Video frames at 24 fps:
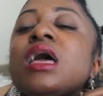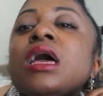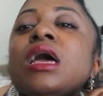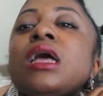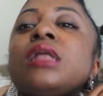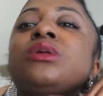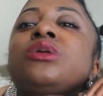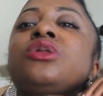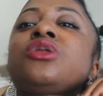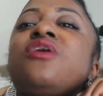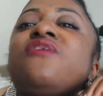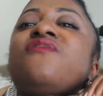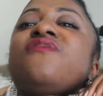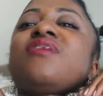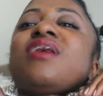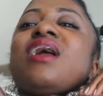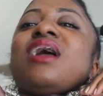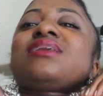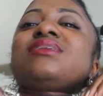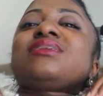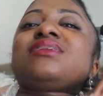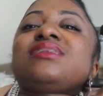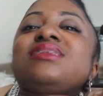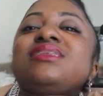I don't know if you
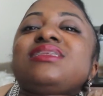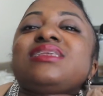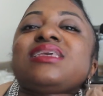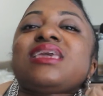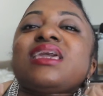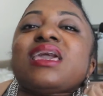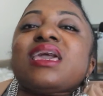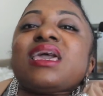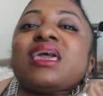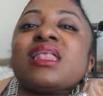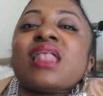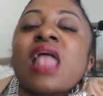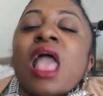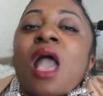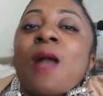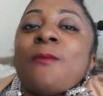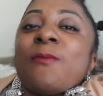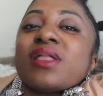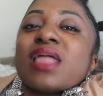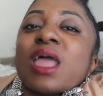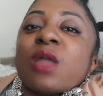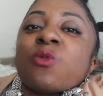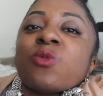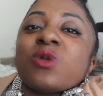guys can see it,
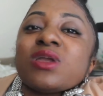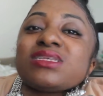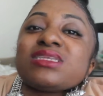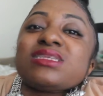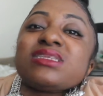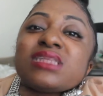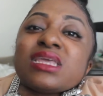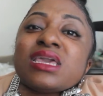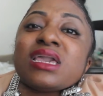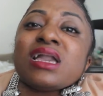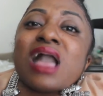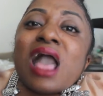but I recently